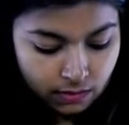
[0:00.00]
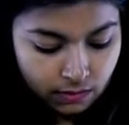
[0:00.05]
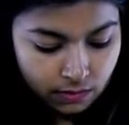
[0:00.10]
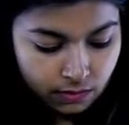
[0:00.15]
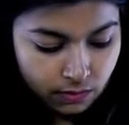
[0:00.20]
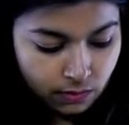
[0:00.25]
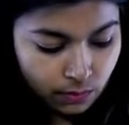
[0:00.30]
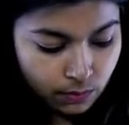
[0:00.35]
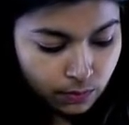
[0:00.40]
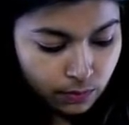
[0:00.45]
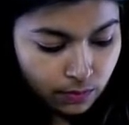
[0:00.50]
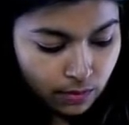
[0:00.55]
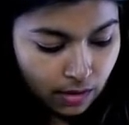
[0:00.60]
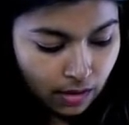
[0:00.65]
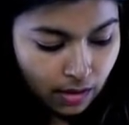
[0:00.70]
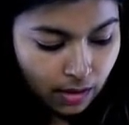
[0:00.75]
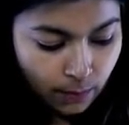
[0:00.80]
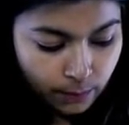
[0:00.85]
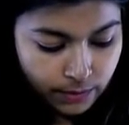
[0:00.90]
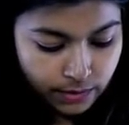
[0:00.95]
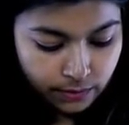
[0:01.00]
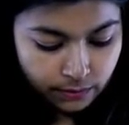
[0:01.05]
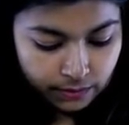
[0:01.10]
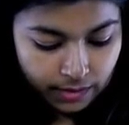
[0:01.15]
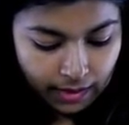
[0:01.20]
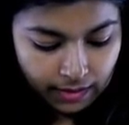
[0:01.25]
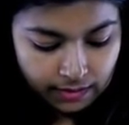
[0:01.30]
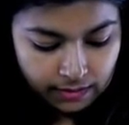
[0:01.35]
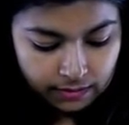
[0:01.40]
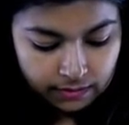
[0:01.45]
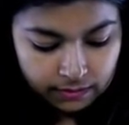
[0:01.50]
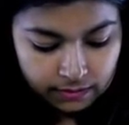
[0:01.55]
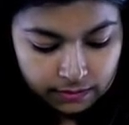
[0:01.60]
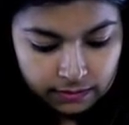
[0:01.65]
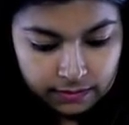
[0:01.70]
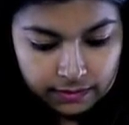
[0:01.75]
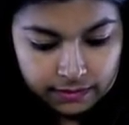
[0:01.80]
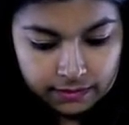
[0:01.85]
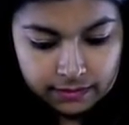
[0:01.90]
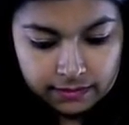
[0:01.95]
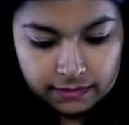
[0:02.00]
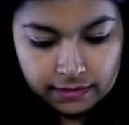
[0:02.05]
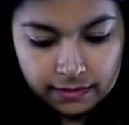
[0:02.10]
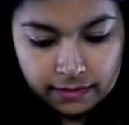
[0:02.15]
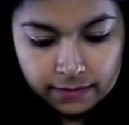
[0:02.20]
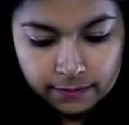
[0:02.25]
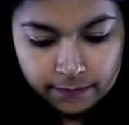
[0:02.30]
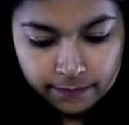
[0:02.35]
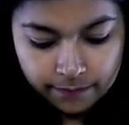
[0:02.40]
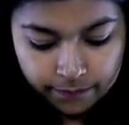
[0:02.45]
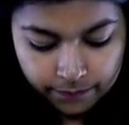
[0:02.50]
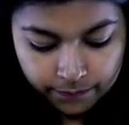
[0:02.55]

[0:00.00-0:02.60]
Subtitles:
So how we do that? Let's say